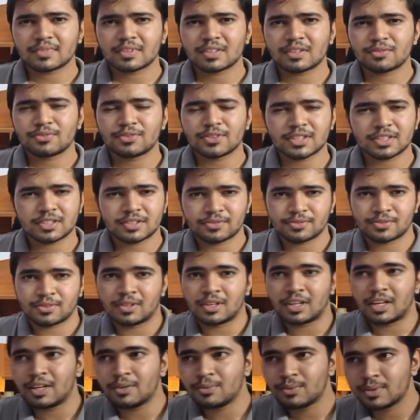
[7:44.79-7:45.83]
First of
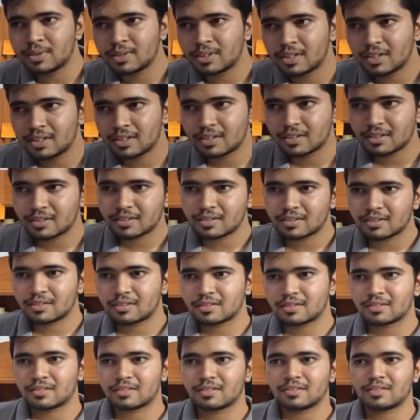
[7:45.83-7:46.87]
all, I would
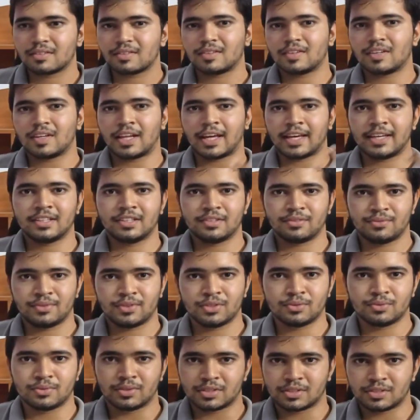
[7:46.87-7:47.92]
like the
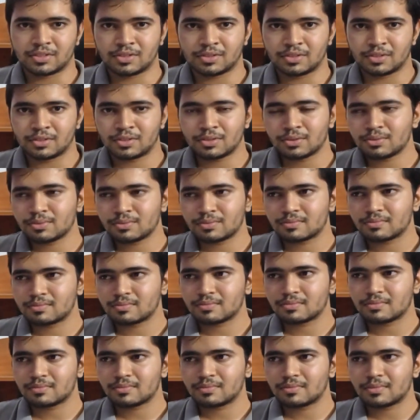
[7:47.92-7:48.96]
viewers to,
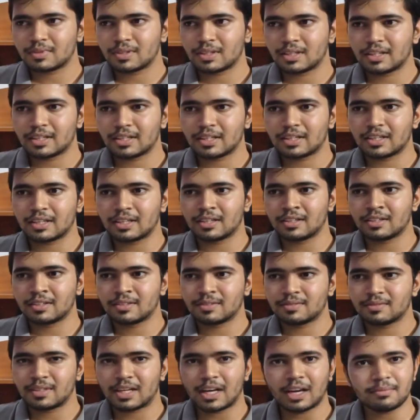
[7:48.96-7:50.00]

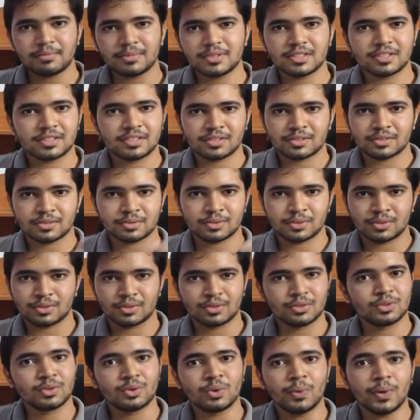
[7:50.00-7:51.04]
I'm just,
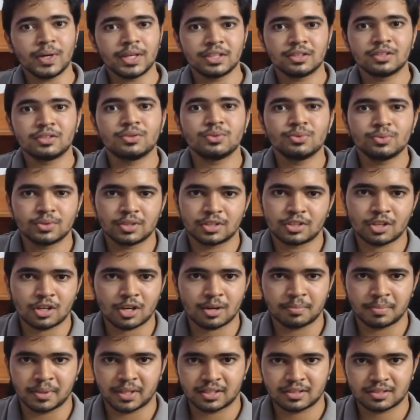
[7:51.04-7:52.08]
going through the
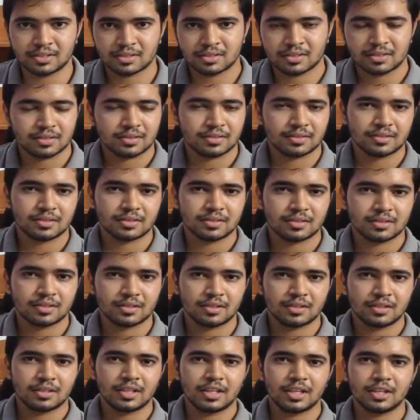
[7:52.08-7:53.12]
topics.
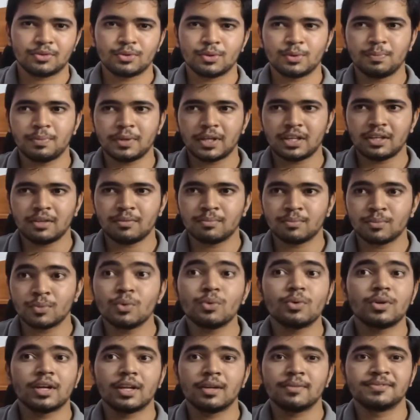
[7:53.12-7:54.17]
It would be
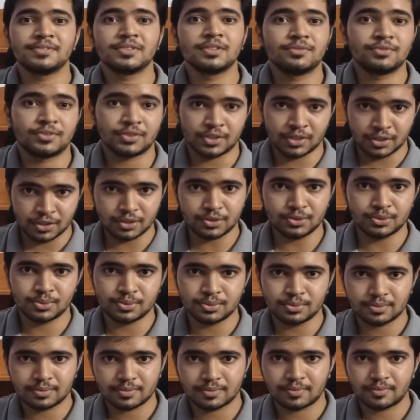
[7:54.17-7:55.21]
more helpful for
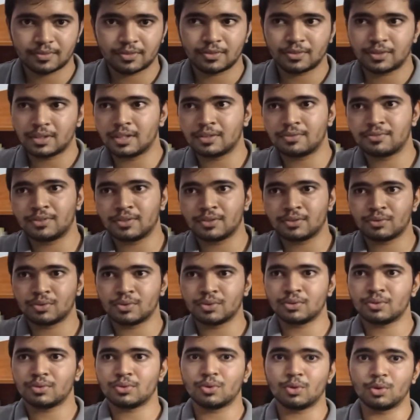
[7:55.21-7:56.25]
you if
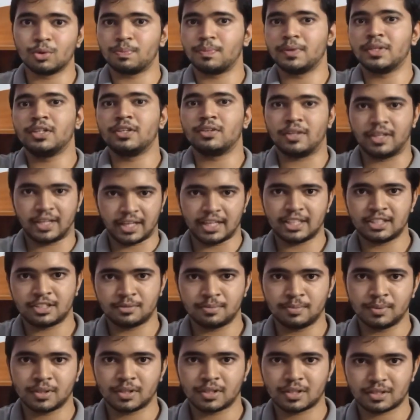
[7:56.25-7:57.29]
you, open your
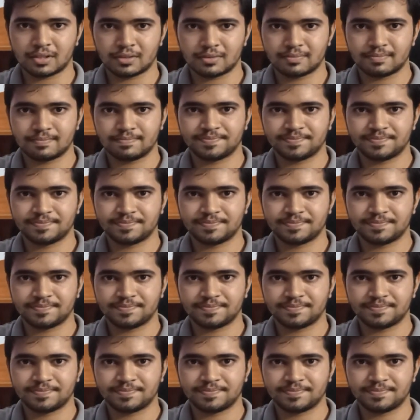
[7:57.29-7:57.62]
textbook.